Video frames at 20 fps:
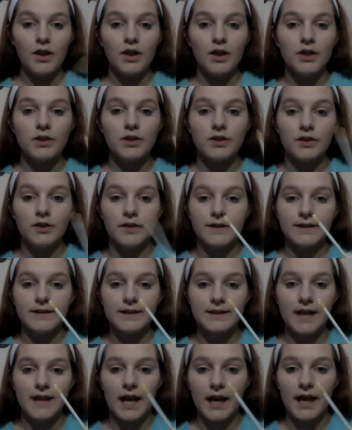So this
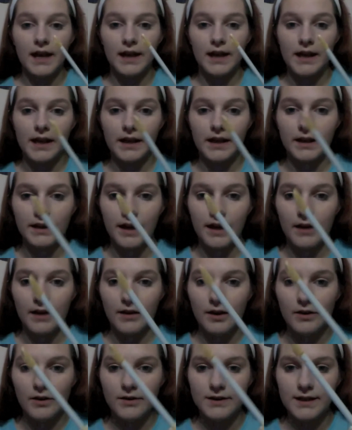is a
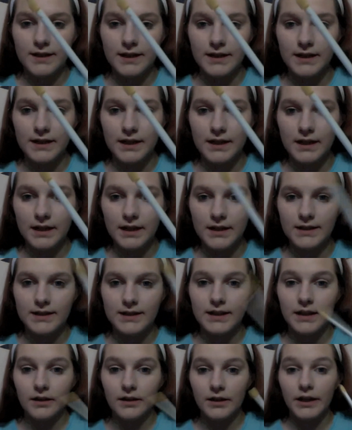yellow tinted
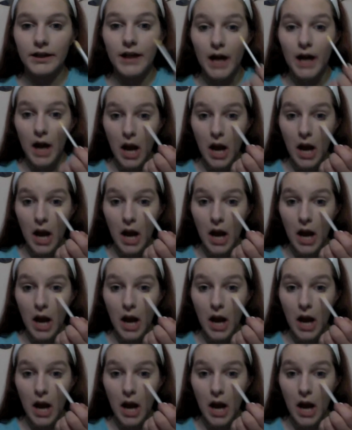concealer,